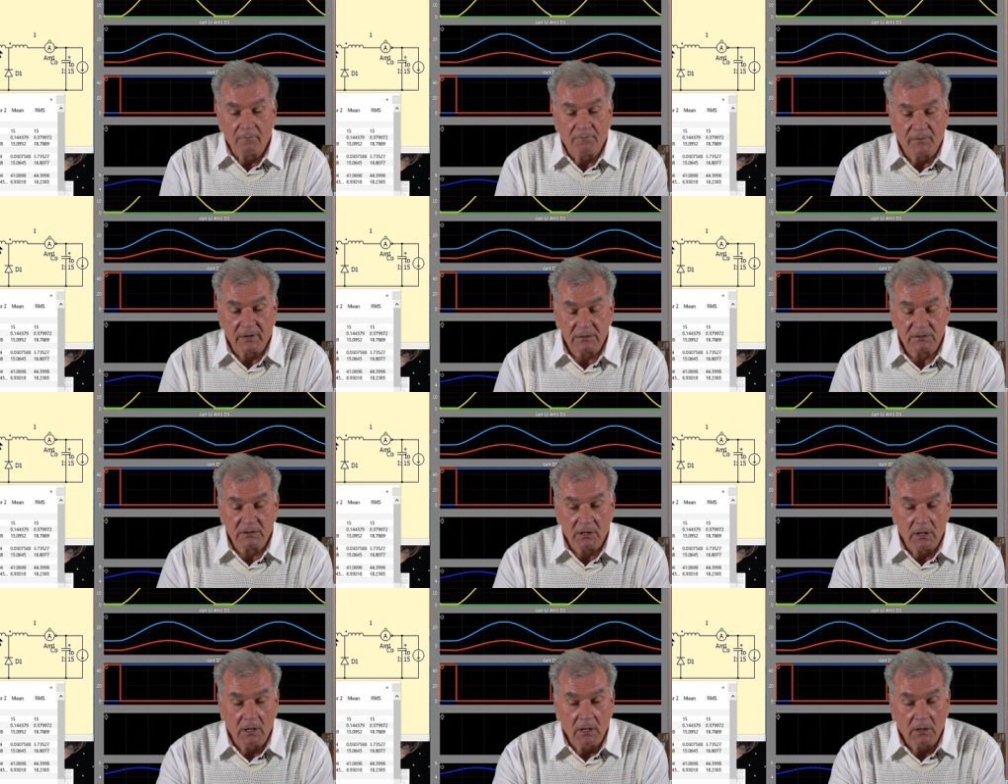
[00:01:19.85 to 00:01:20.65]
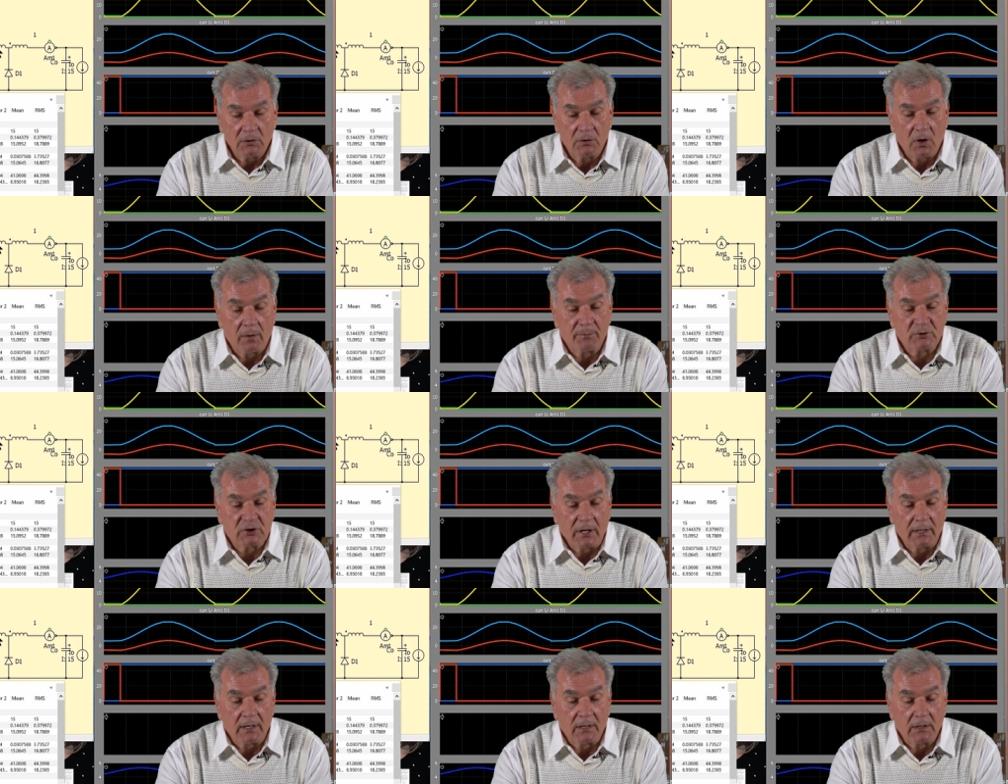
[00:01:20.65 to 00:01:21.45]
First, top
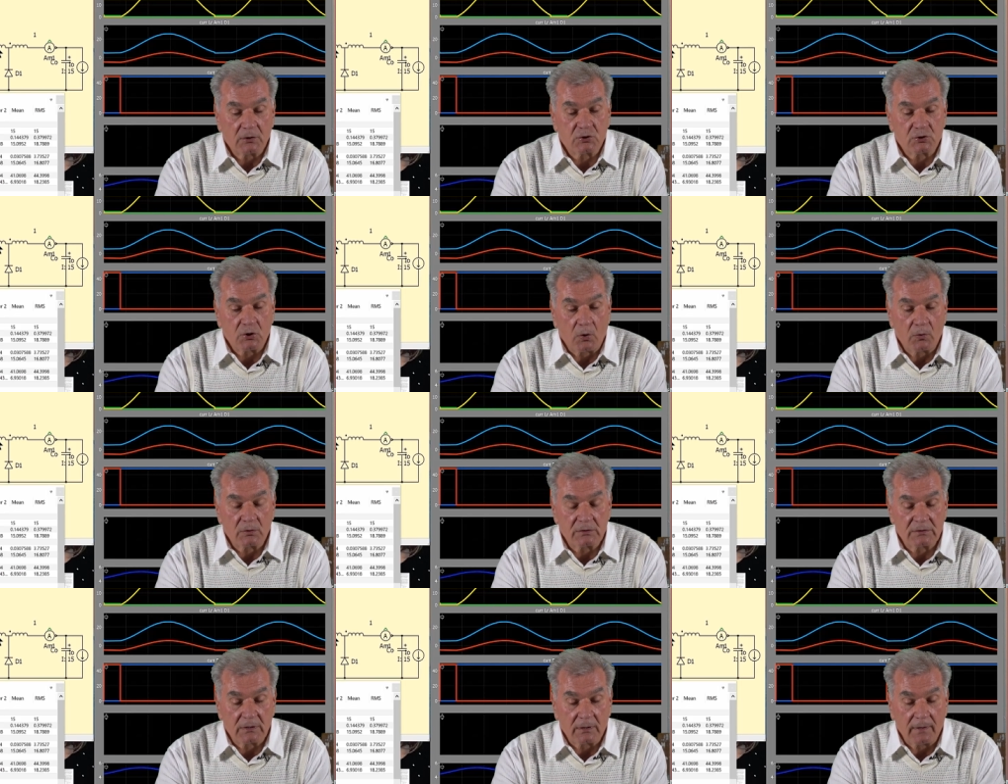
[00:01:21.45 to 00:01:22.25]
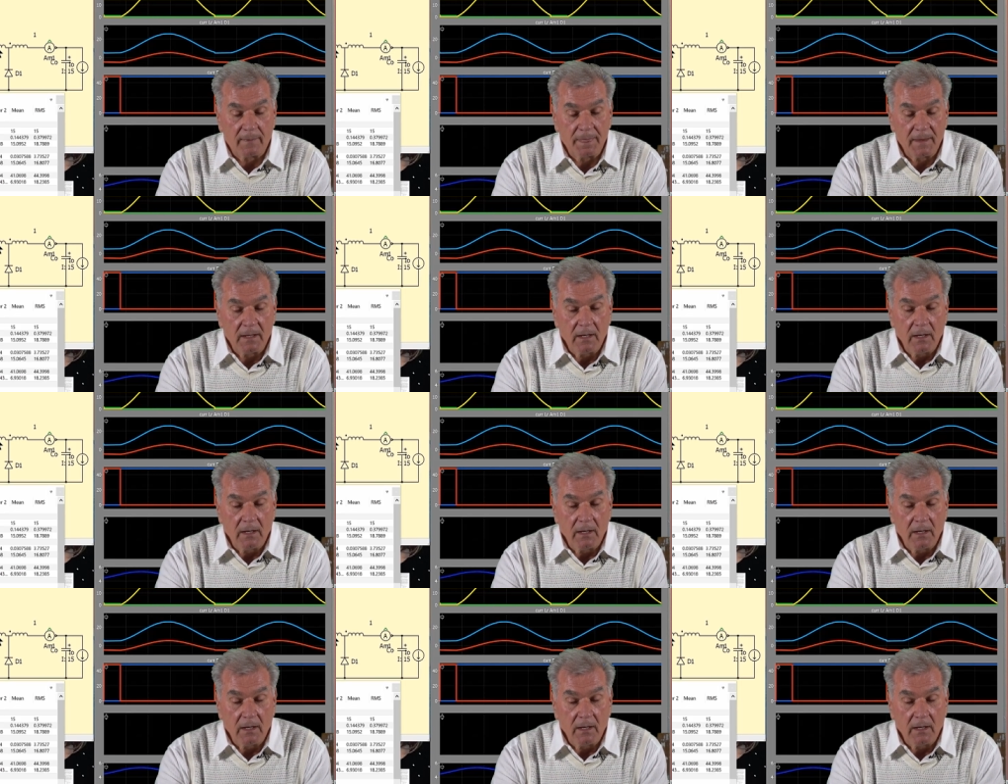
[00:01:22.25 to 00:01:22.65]
channel shows the